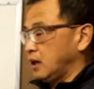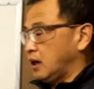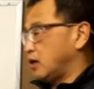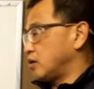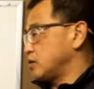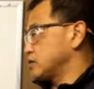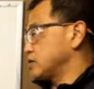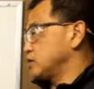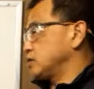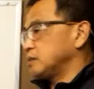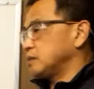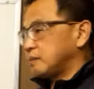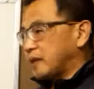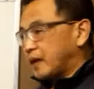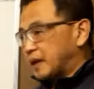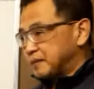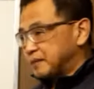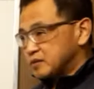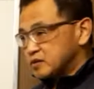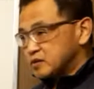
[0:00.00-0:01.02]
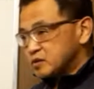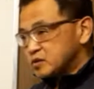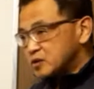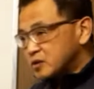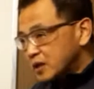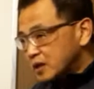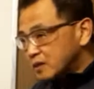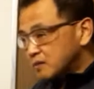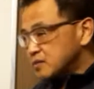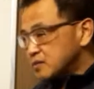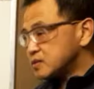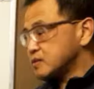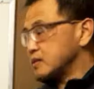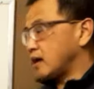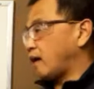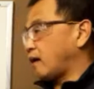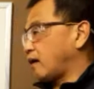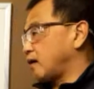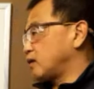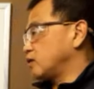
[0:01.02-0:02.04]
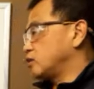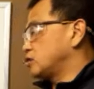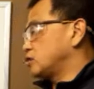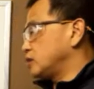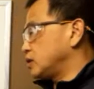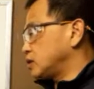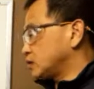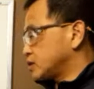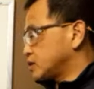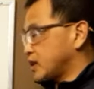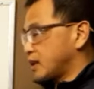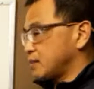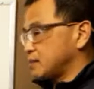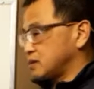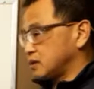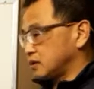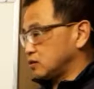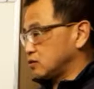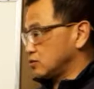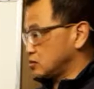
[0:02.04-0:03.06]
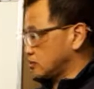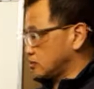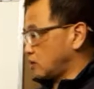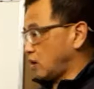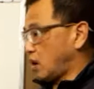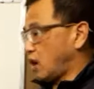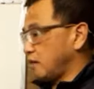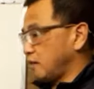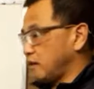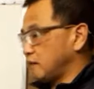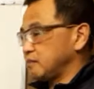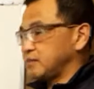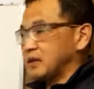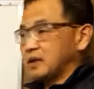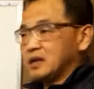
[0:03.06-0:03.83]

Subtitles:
Although the mom seems are doing something to stop him,